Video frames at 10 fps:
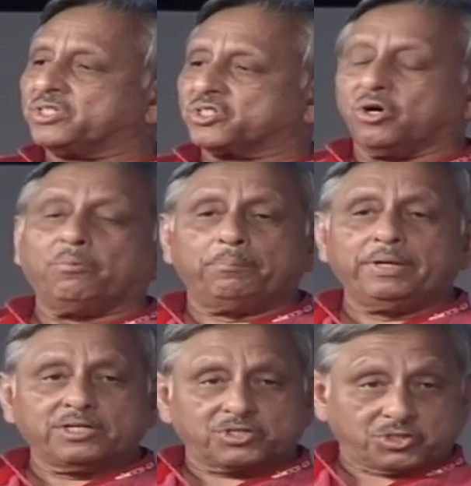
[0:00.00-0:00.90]
stop
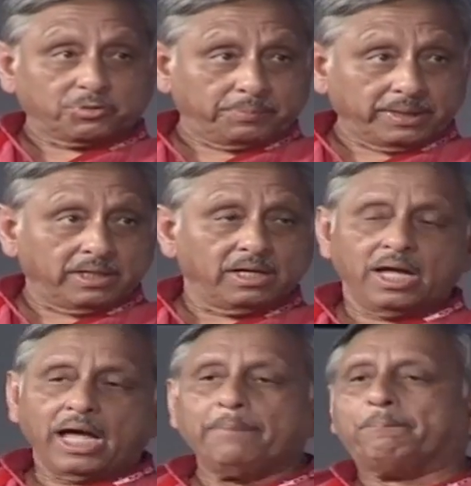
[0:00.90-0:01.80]
being stupid,
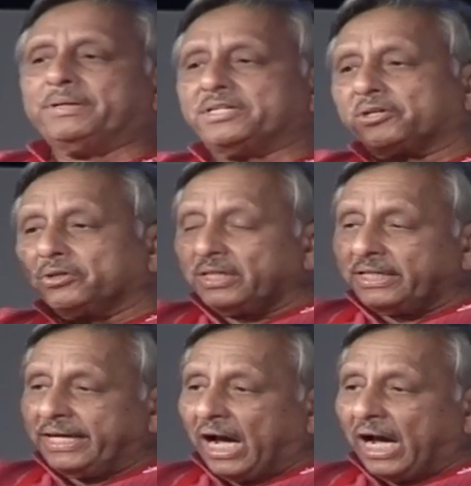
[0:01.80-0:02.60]
and particularly